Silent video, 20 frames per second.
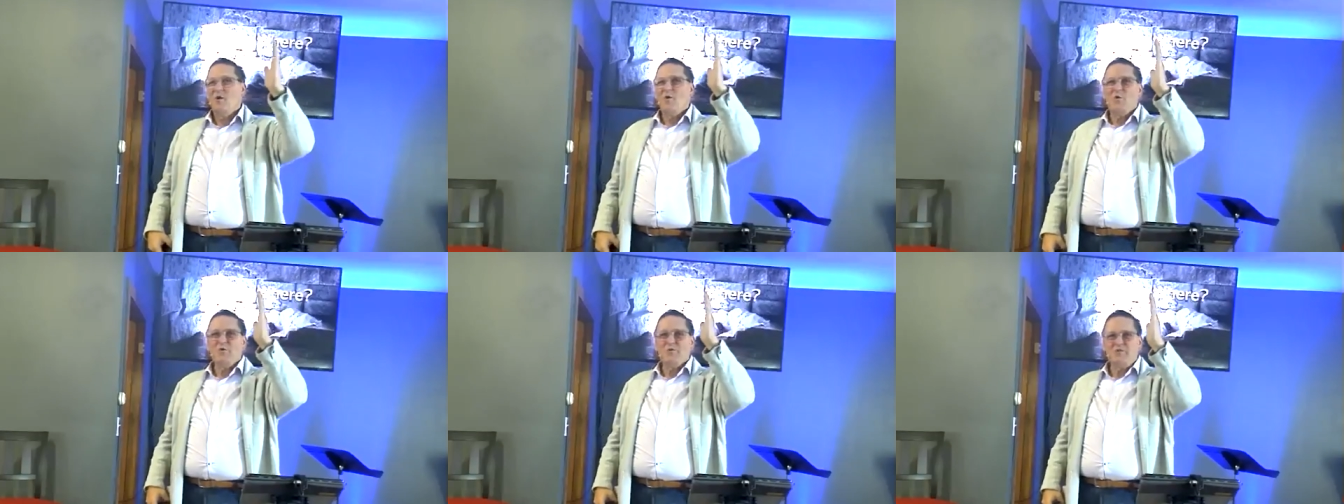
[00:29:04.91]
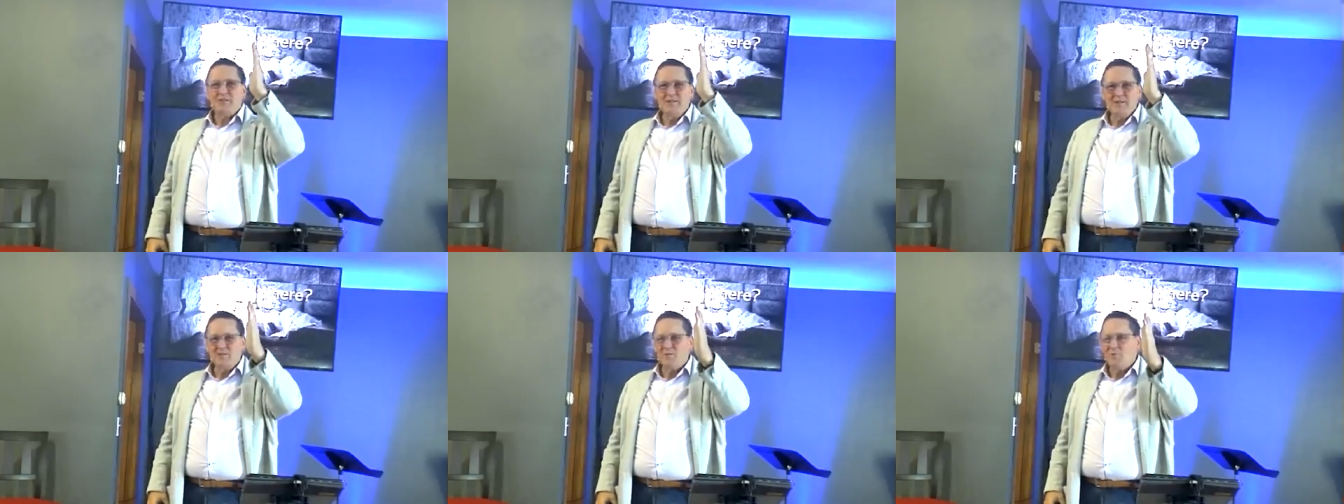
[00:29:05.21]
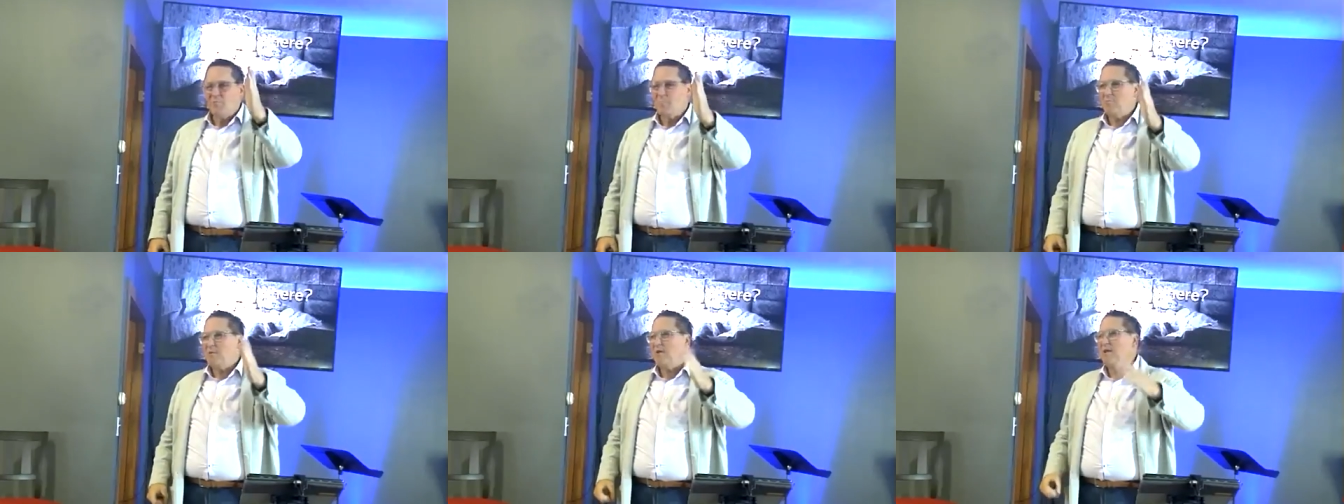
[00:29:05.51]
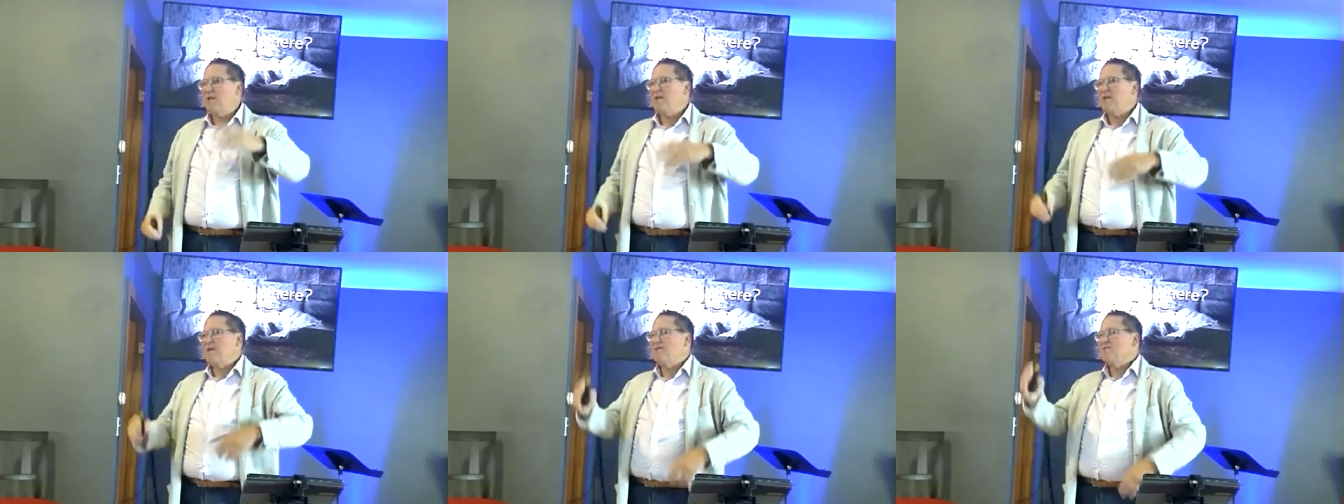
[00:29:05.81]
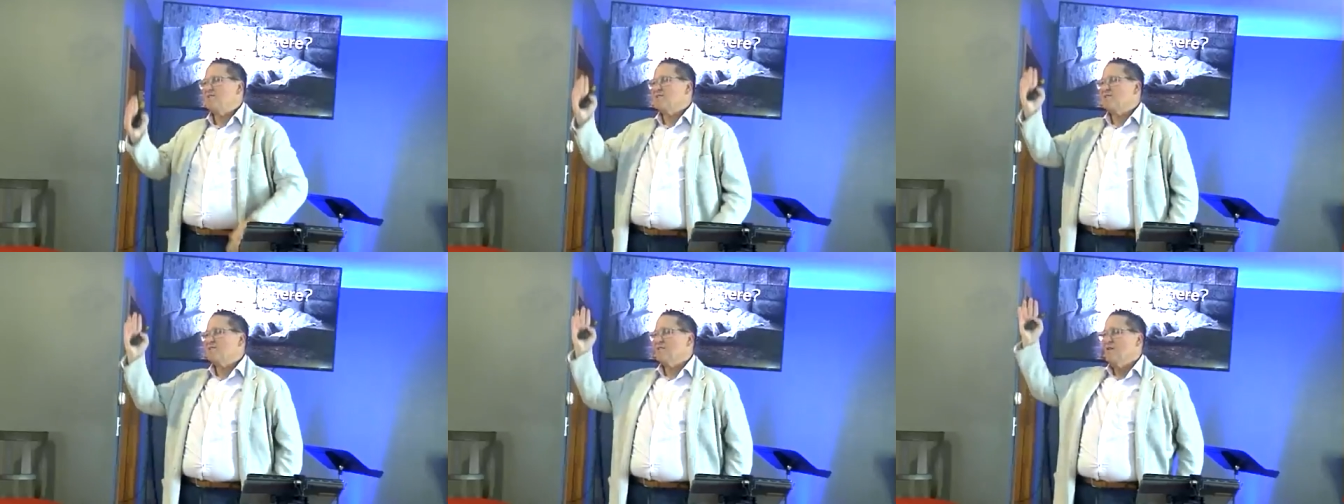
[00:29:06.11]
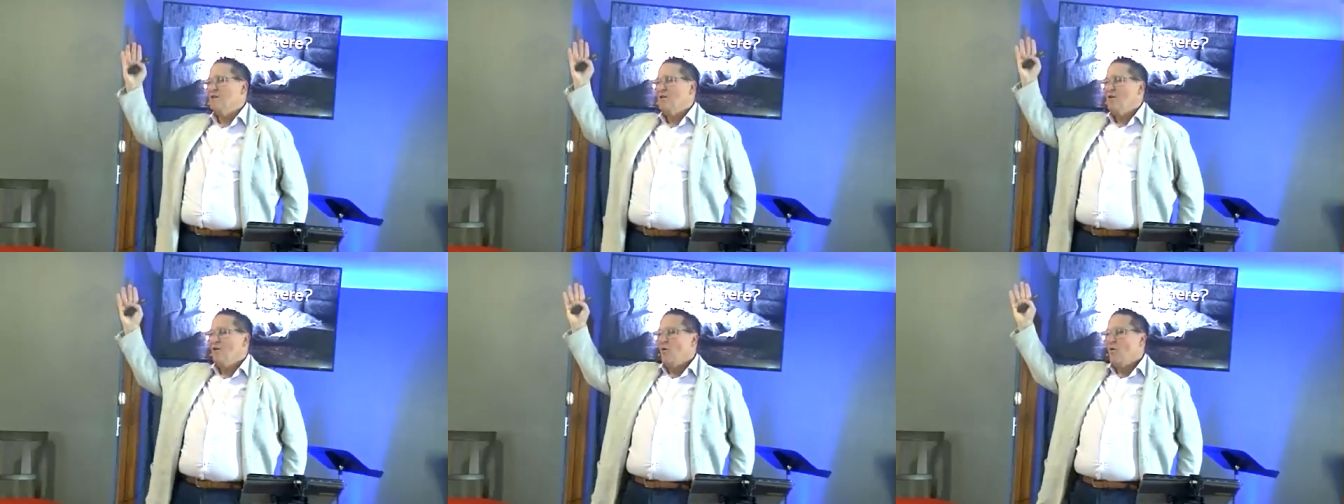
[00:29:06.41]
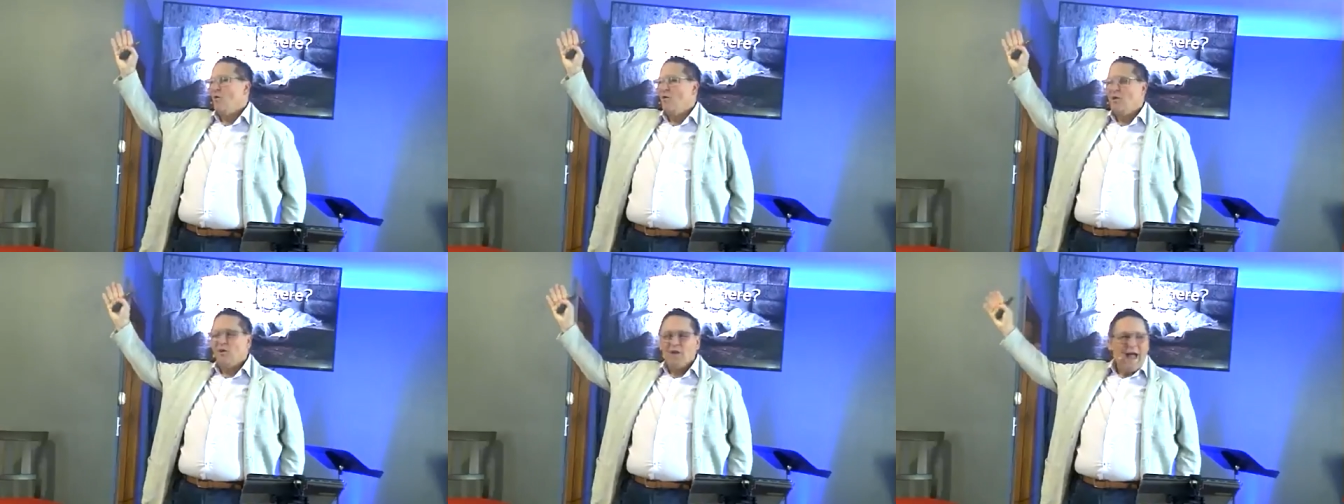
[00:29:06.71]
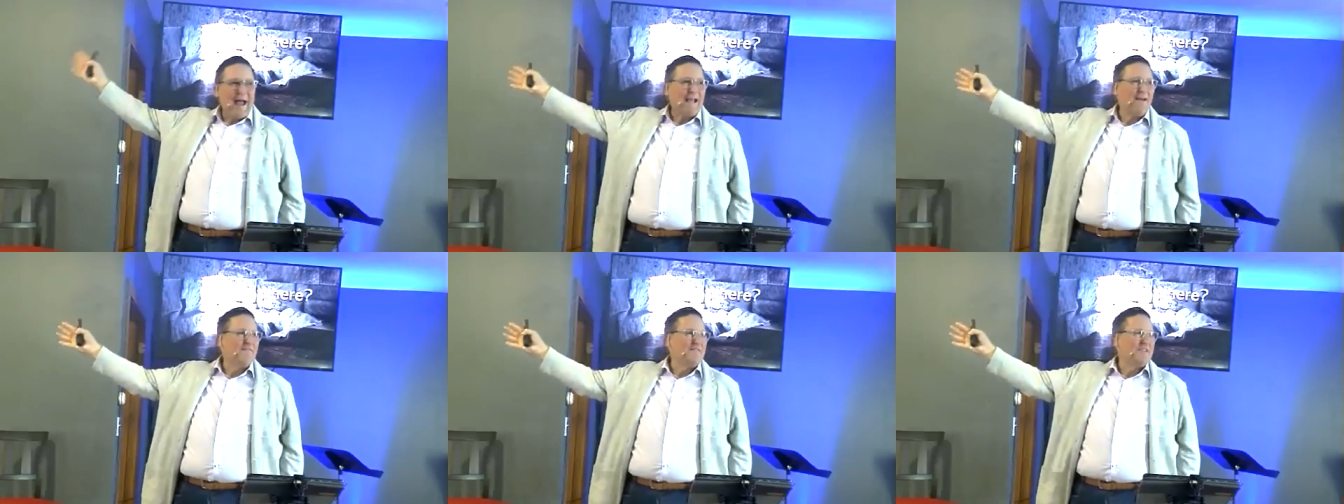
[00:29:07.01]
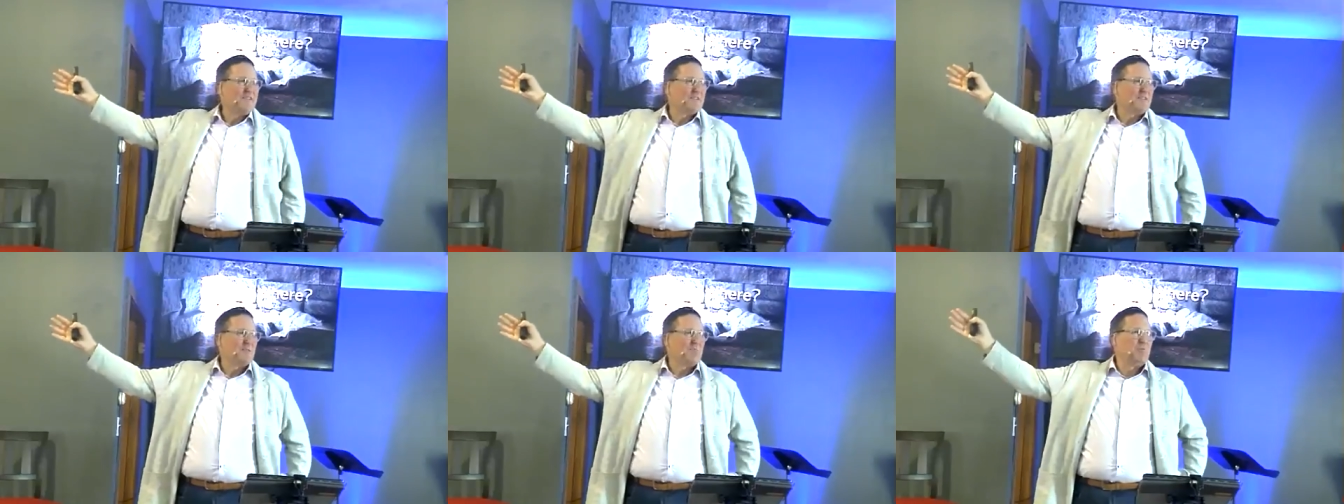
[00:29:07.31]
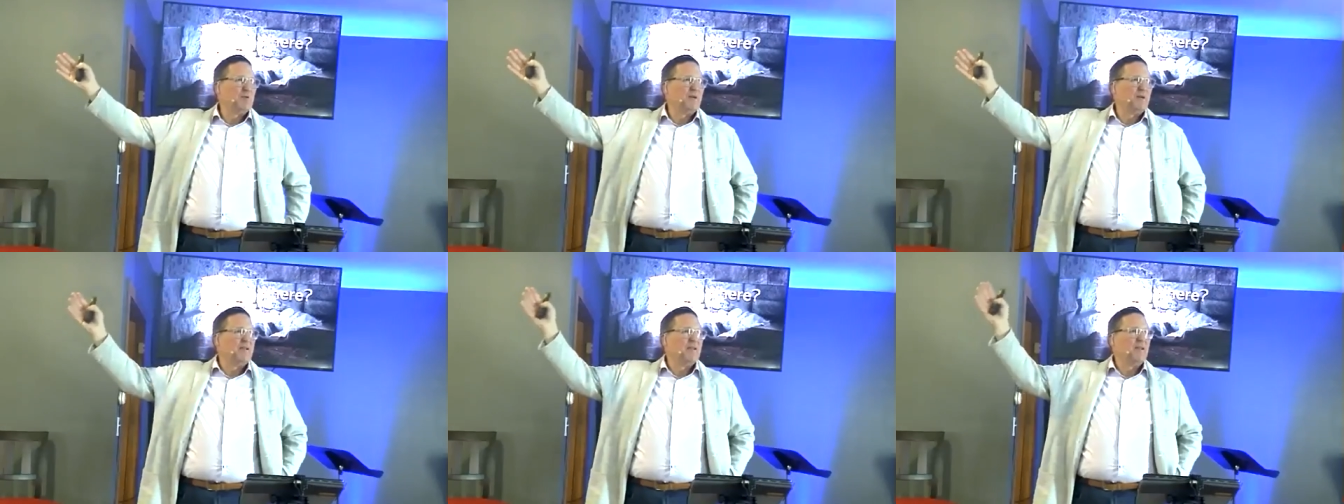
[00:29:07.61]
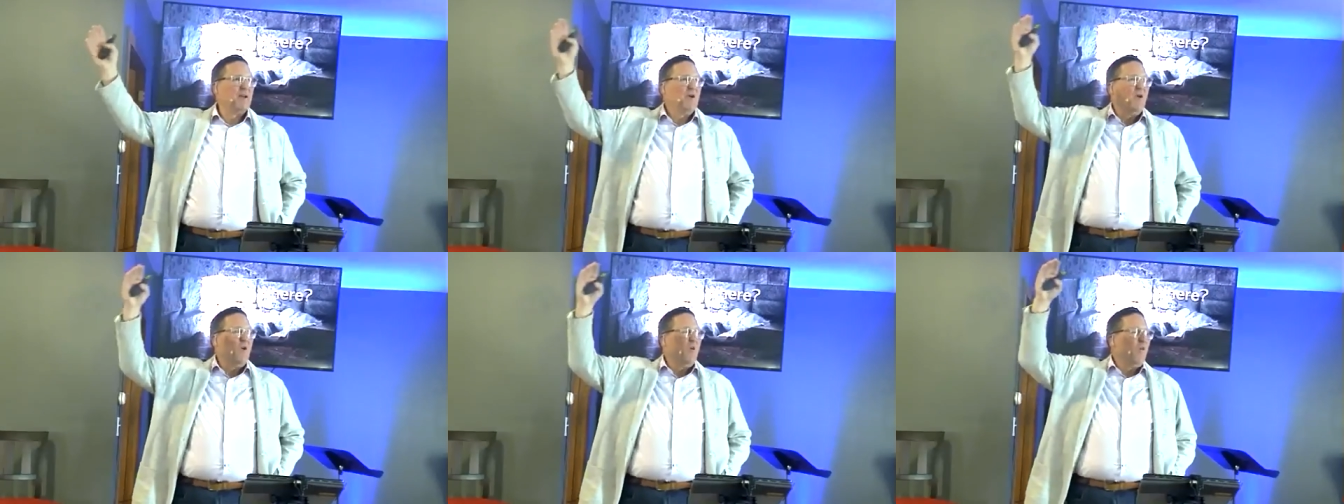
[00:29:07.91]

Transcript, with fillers: or disobedience or lack of discipline.